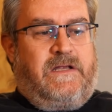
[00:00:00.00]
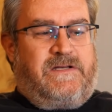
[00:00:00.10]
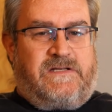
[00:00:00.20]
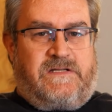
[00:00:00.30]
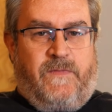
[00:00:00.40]

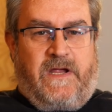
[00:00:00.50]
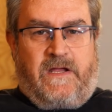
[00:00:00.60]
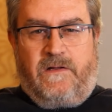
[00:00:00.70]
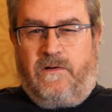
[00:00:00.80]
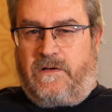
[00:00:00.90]
just to make
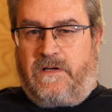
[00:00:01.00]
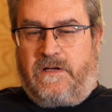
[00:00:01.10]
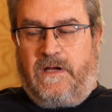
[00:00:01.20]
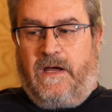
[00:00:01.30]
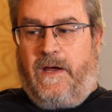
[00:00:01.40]
it look
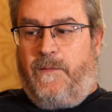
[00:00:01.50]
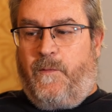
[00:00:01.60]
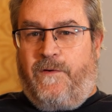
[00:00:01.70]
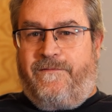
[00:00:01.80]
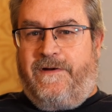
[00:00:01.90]

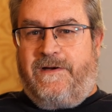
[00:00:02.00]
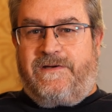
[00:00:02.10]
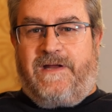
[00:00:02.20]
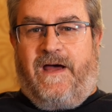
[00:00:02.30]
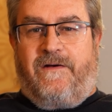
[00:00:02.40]
more
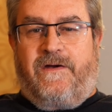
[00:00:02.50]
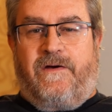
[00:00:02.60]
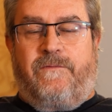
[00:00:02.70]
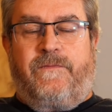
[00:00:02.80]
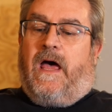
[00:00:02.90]
finished down
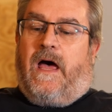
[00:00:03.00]
here.